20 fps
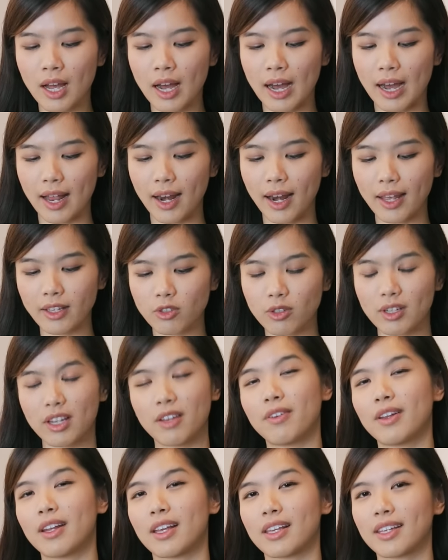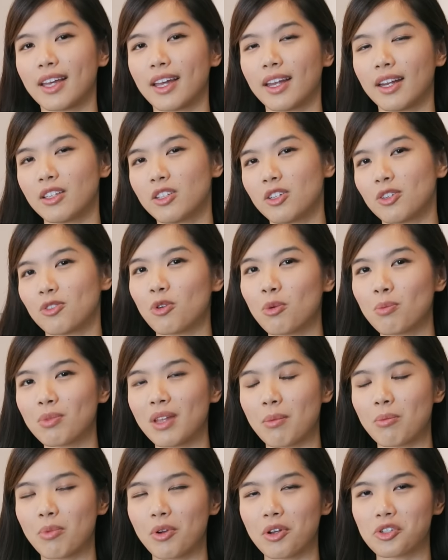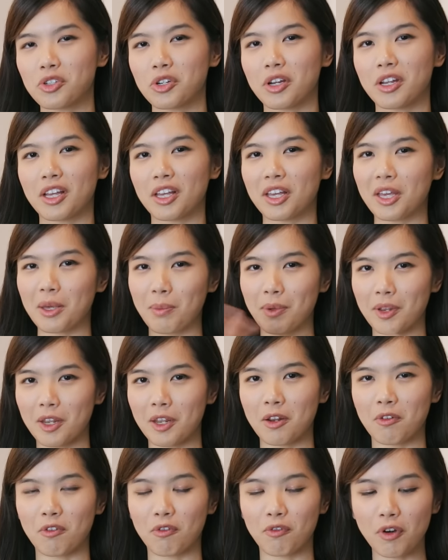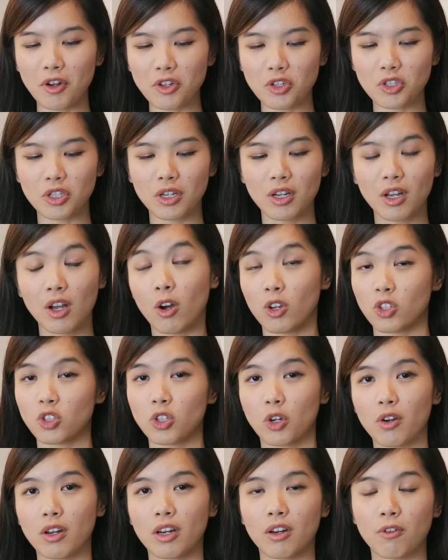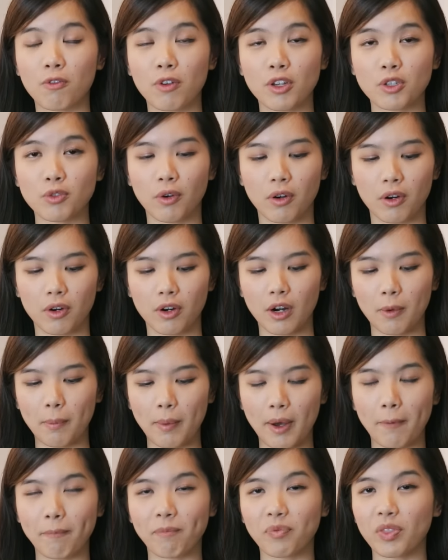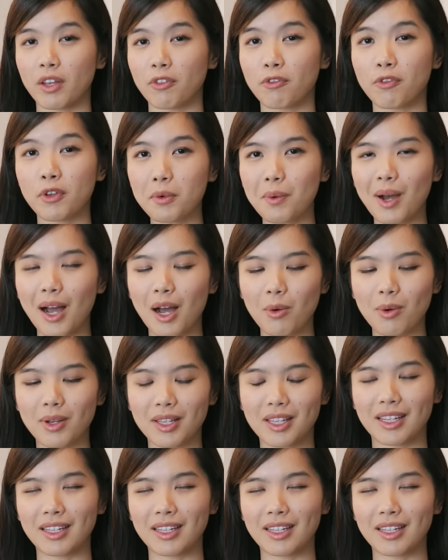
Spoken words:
I like to leave it aside until room temperature and then keep it in the fridge or store it in the fridge for about a few hours,